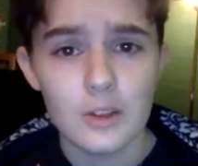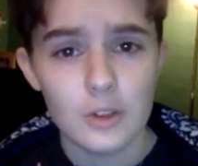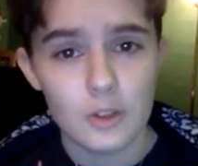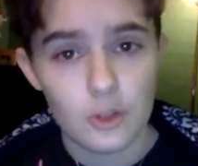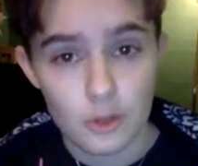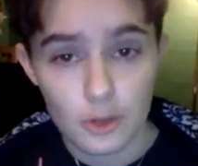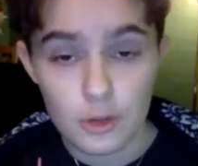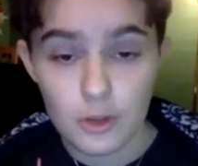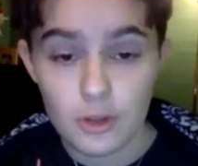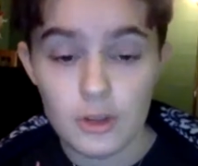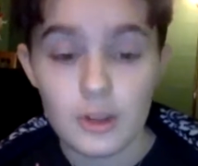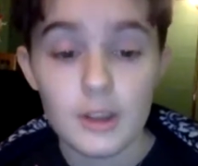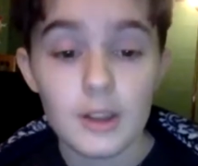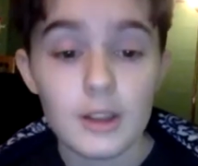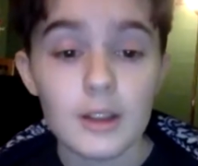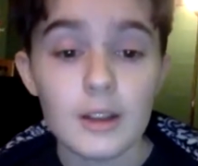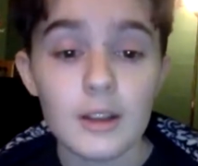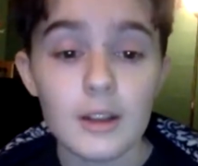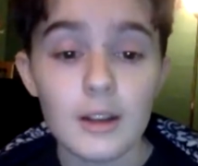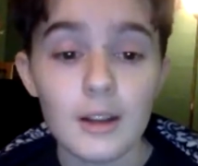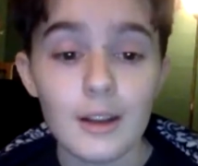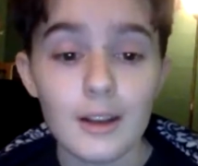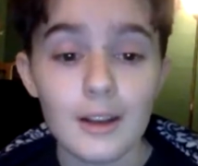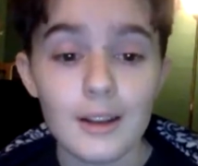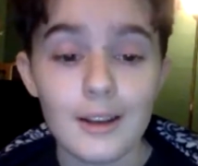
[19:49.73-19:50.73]
join
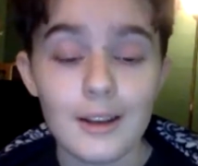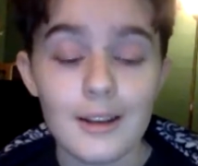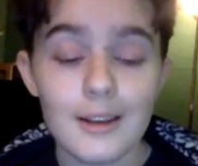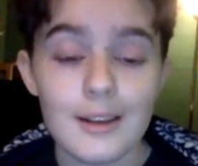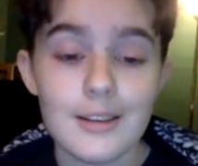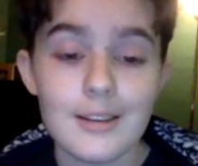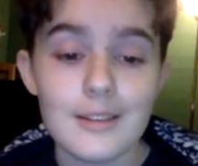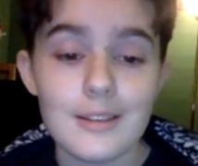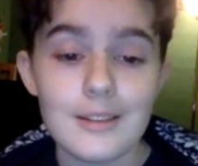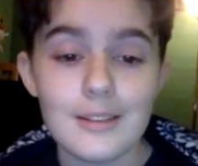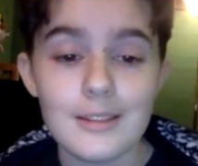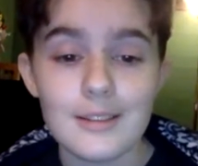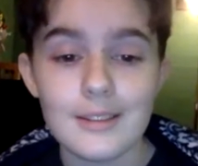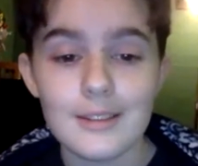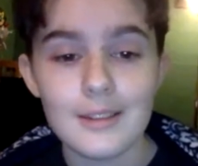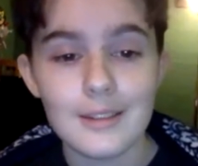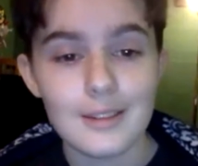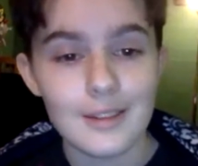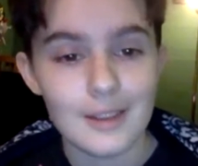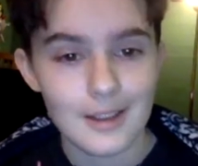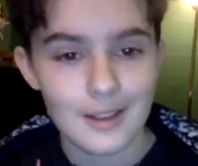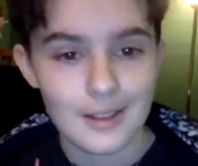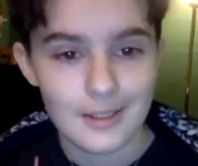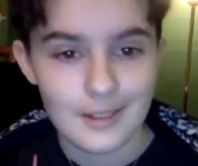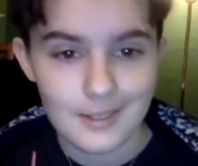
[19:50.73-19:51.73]
us
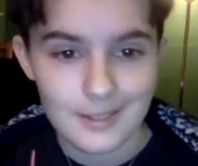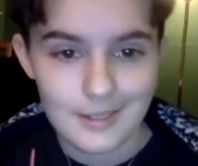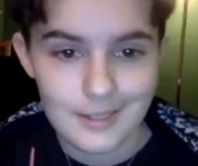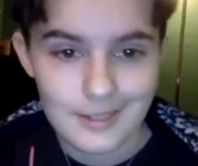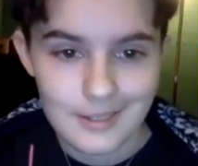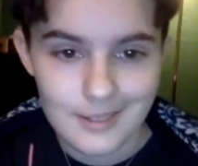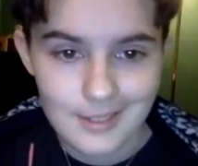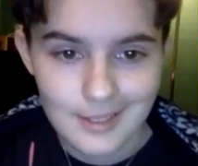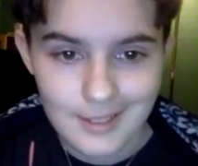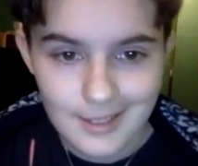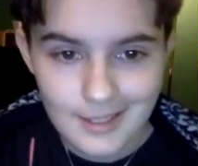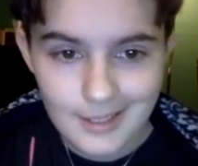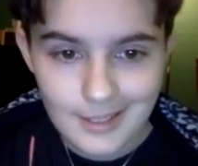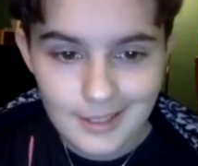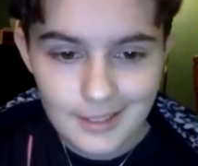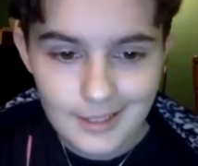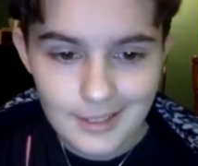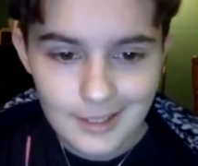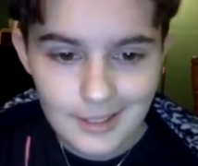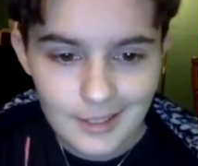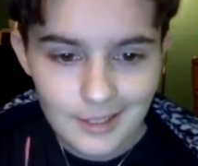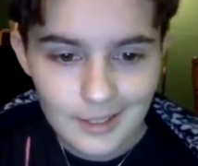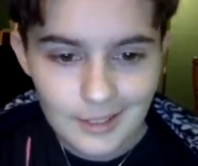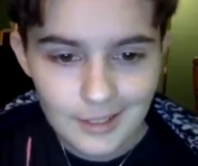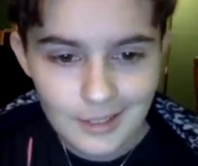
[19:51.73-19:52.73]
and I,